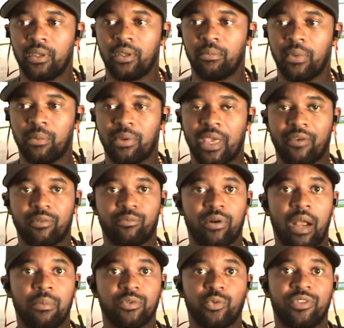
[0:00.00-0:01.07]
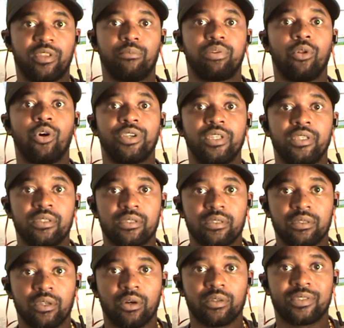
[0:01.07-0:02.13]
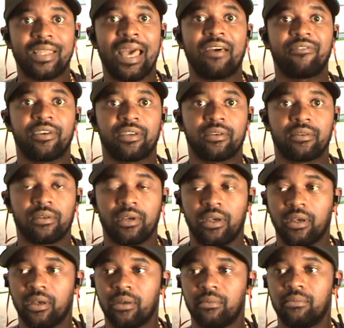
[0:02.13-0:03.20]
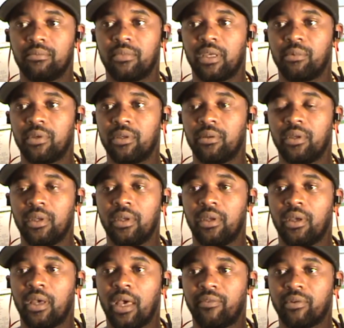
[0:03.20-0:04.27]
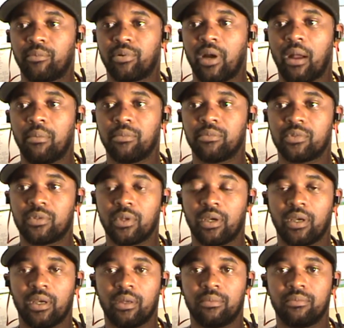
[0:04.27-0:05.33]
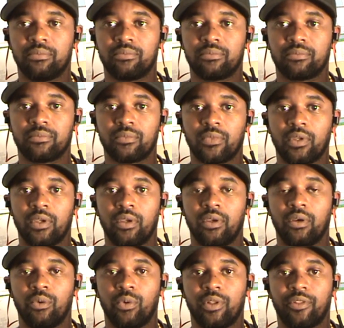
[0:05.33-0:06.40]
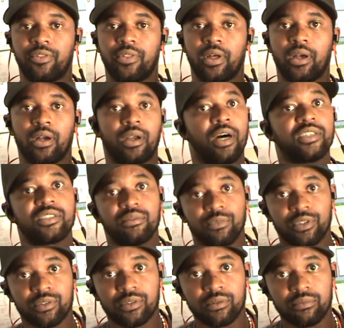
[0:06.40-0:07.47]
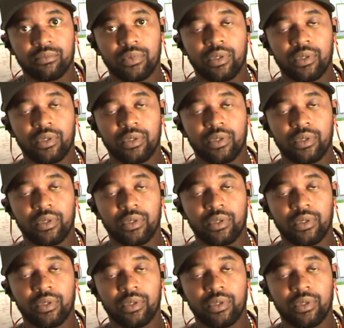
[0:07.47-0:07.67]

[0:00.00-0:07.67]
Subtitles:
maybe having problems with employees, staffing. Maybe having problems with customers.